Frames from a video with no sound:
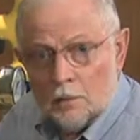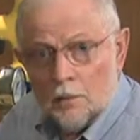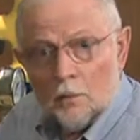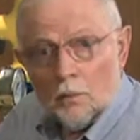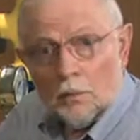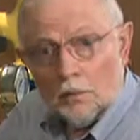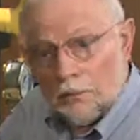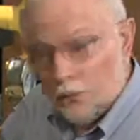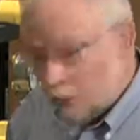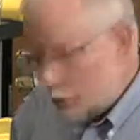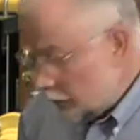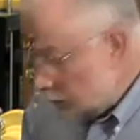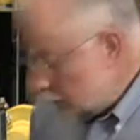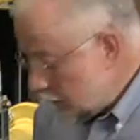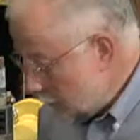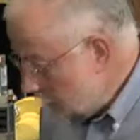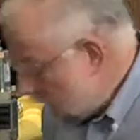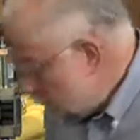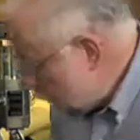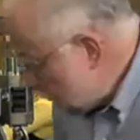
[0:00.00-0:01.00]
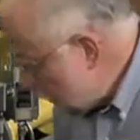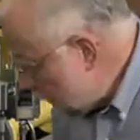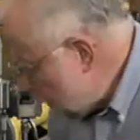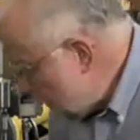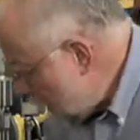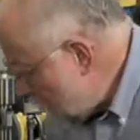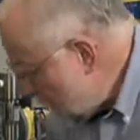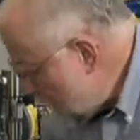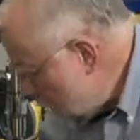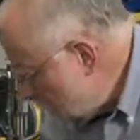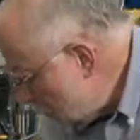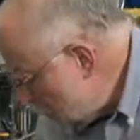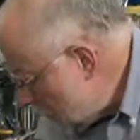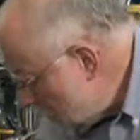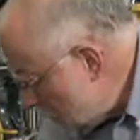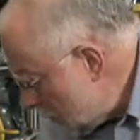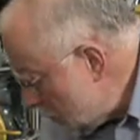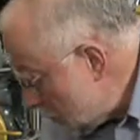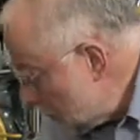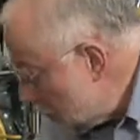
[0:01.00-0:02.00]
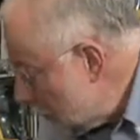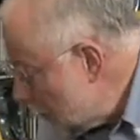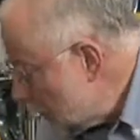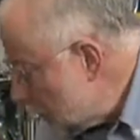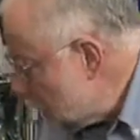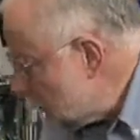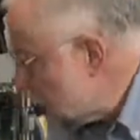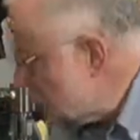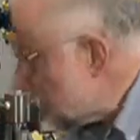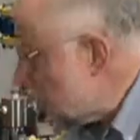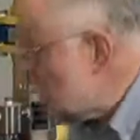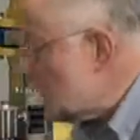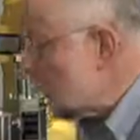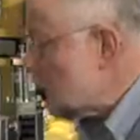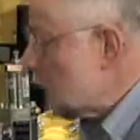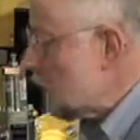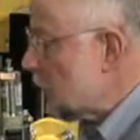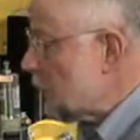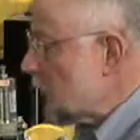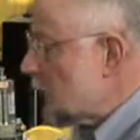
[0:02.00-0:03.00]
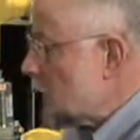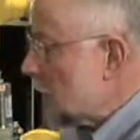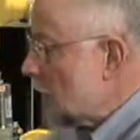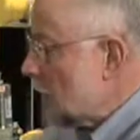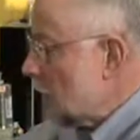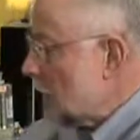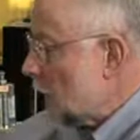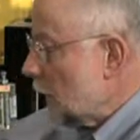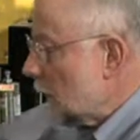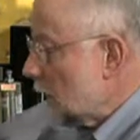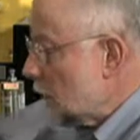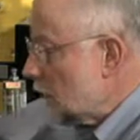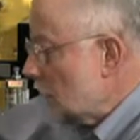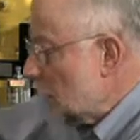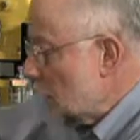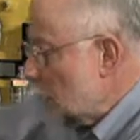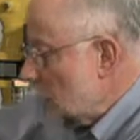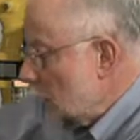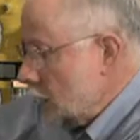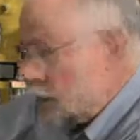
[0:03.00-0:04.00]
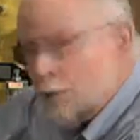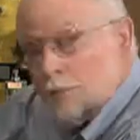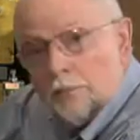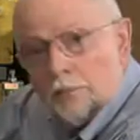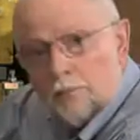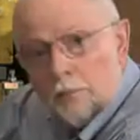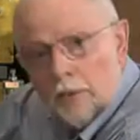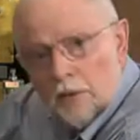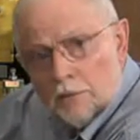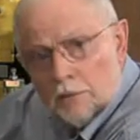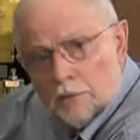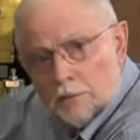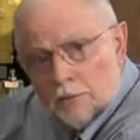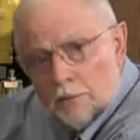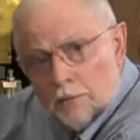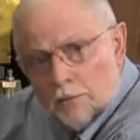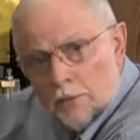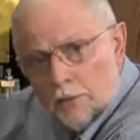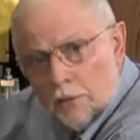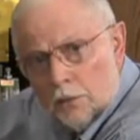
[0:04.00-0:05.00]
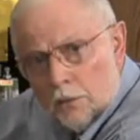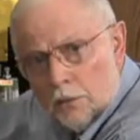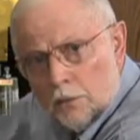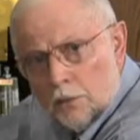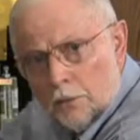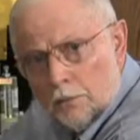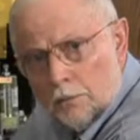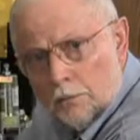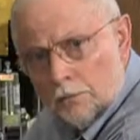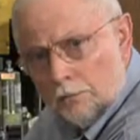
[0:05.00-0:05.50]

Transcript: Once we've confirmed that, we can start our disassembly and inspection of the unit.